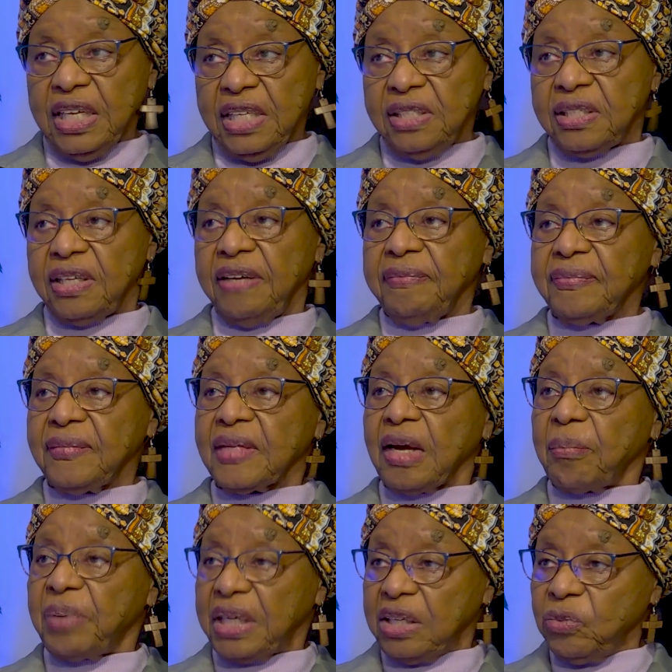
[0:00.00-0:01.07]
easy,
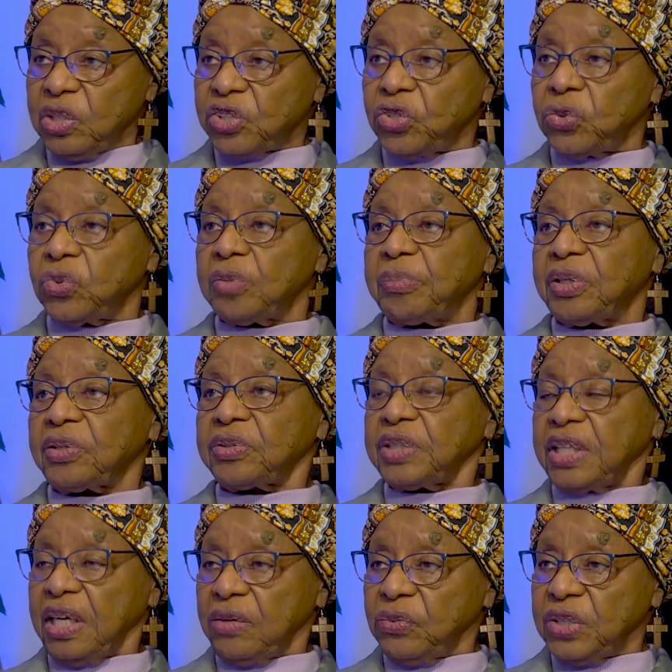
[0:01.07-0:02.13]
but it was doable,
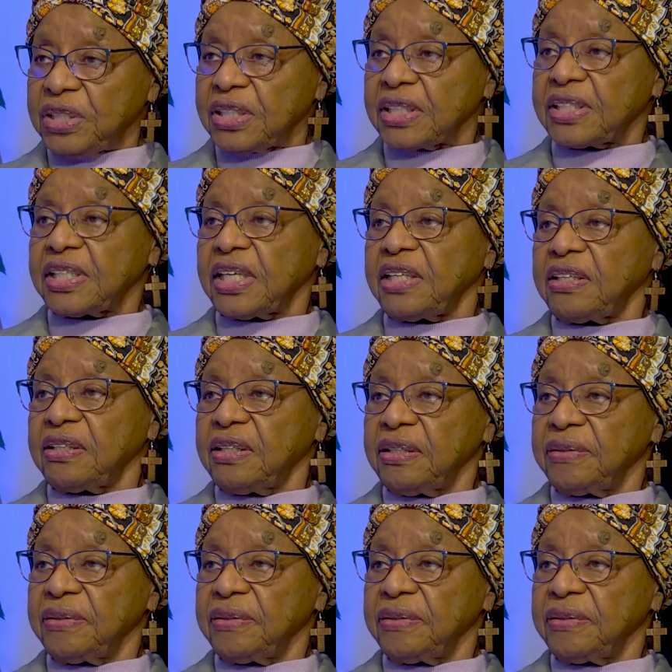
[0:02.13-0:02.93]
and we succeeded.